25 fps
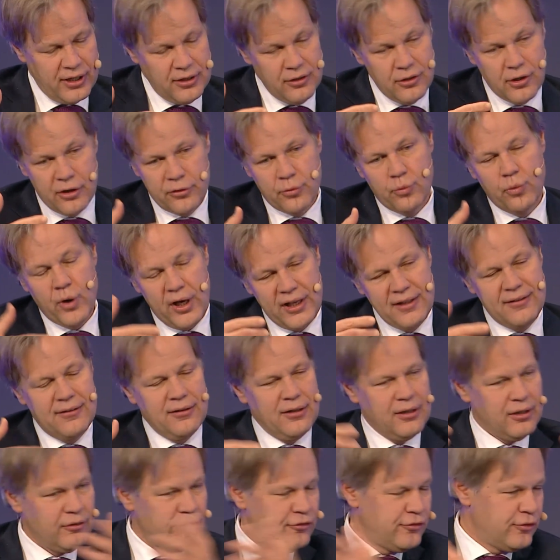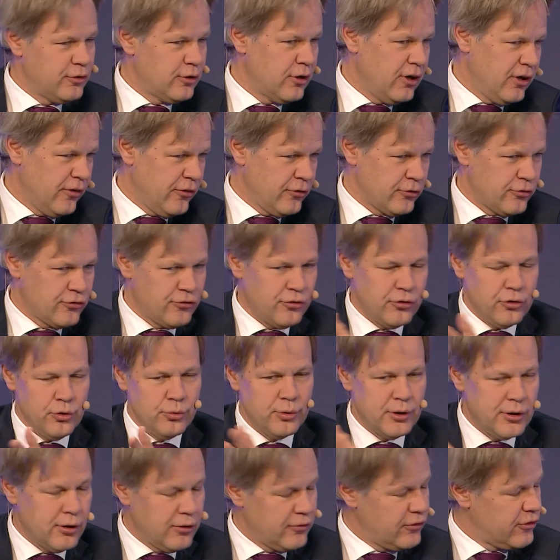and not waiting for others to
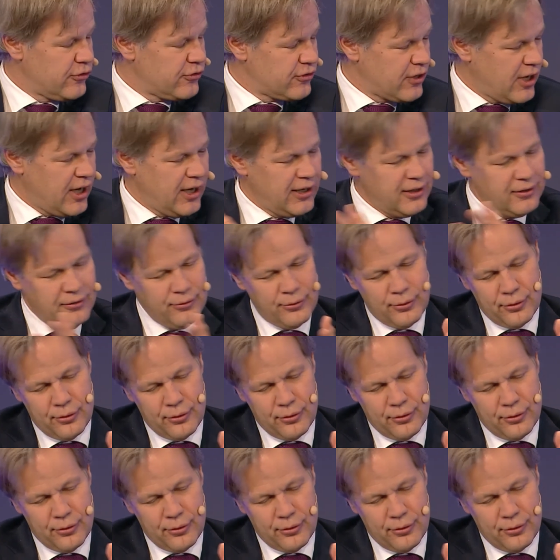do it on the side